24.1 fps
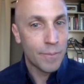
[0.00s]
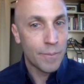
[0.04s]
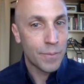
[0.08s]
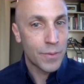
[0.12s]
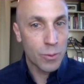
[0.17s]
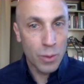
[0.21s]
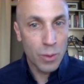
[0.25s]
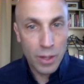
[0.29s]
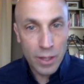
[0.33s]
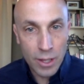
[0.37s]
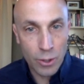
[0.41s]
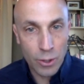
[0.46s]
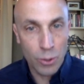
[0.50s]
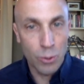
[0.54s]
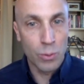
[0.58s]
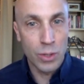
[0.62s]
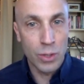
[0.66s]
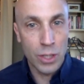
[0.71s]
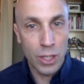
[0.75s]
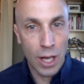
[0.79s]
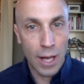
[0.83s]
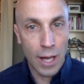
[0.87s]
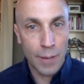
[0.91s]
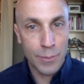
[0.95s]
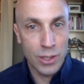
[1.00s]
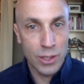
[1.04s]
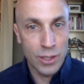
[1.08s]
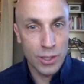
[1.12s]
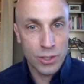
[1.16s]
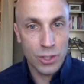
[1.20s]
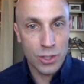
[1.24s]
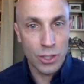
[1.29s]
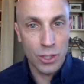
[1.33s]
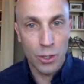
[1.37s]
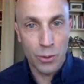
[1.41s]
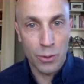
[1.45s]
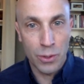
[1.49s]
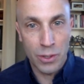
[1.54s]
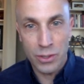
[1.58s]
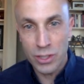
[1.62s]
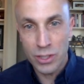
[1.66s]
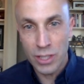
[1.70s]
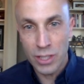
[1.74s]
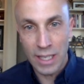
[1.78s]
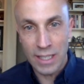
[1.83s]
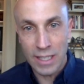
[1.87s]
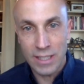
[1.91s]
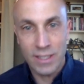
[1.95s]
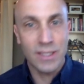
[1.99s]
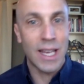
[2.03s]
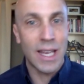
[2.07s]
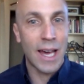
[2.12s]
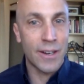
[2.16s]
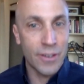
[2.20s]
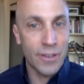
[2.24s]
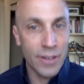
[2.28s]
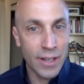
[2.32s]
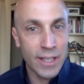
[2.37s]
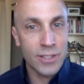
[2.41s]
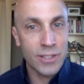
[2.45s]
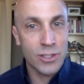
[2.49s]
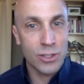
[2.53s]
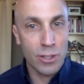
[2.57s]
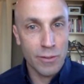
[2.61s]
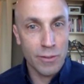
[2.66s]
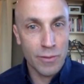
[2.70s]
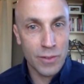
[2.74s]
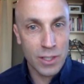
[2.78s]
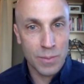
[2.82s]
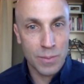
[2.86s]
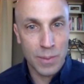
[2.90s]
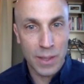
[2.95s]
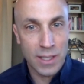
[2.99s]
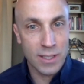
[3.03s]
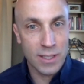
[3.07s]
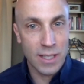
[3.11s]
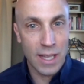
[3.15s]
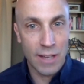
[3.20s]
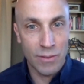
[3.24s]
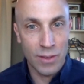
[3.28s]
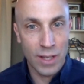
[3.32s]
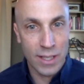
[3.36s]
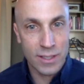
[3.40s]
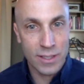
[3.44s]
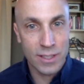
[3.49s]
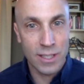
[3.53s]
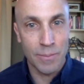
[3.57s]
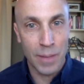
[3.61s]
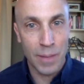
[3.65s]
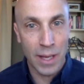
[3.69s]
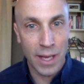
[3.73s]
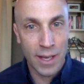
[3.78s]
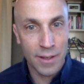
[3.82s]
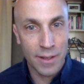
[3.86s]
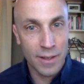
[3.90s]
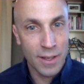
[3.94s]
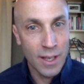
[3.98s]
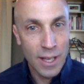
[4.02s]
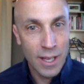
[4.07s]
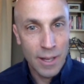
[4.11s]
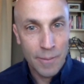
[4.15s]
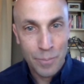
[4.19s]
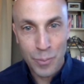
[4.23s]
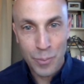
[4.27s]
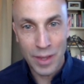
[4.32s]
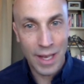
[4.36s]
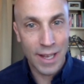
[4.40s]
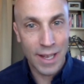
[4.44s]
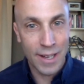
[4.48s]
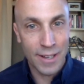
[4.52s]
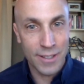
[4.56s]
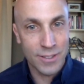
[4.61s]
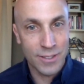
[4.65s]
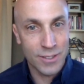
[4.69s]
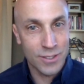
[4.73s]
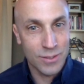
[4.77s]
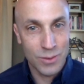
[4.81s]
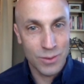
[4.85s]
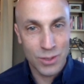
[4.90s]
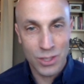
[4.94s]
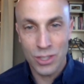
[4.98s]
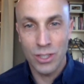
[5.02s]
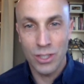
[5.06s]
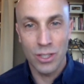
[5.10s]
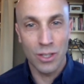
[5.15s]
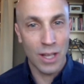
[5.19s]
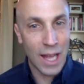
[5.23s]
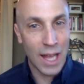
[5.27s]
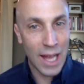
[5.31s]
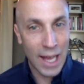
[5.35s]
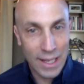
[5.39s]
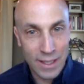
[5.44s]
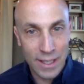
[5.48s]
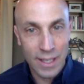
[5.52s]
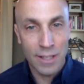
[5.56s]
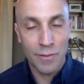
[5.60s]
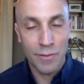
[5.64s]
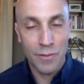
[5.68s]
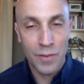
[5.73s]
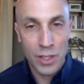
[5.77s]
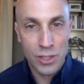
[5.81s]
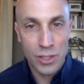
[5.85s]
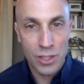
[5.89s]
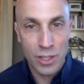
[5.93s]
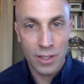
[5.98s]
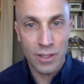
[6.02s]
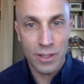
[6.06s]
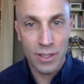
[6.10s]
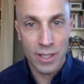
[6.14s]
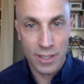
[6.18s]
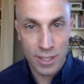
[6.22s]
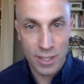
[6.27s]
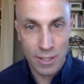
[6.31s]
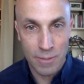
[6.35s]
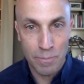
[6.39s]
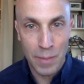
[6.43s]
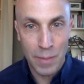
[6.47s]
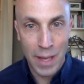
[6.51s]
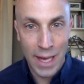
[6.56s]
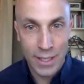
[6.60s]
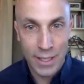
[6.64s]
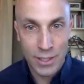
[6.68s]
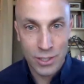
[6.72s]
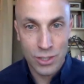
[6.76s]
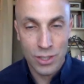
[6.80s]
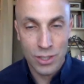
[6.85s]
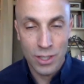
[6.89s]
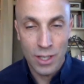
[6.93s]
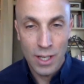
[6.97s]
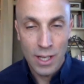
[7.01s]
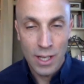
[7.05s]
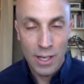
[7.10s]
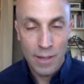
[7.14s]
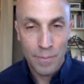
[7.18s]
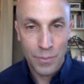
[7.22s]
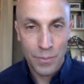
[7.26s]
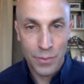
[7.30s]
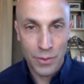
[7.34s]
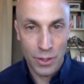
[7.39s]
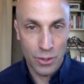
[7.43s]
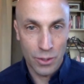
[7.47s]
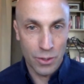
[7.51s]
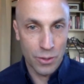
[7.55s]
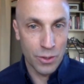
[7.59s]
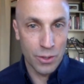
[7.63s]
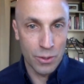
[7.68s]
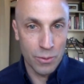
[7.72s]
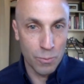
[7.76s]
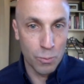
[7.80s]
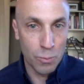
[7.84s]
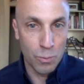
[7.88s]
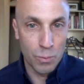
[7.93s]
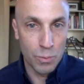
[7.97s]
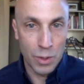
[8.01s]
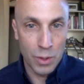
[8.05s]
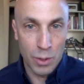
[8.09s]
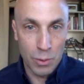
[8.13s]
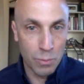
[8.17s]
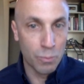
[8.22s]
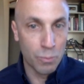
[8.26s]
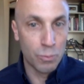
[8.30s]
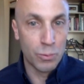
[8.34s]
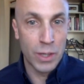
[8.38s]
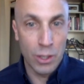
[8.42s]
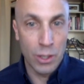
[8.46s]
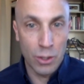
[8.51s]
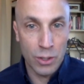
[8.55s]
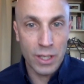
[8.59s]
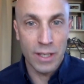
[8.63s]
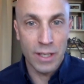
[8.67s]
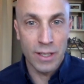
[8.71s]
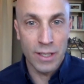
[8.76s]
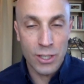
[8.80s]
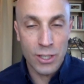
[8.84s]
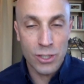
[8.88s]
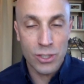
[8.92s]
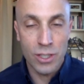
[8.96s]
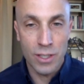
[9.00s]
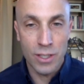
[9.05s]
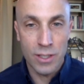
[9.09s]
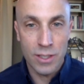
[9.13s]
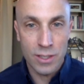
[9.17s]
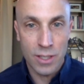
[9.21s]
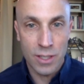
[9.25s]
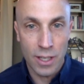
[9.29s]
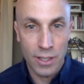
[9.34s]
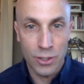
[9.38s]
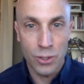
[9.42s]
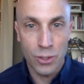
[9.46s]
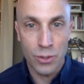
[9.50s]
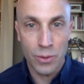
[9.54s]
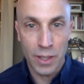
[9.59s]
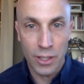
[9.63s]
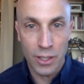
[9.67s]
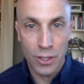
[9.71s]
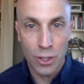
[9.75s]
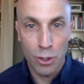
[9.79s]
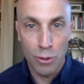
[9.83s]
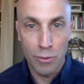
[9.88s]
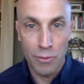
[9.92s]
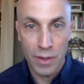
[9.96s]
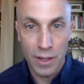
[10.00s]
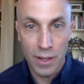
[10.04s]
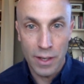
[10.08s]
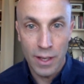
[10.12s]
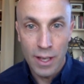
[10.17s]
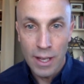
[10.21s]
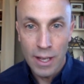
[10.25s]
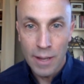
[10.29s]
Really, their only option is to go to, say, a Saturday service because they have less demand, but that is still highly inefficient, doesn't match the real conditions during COVID.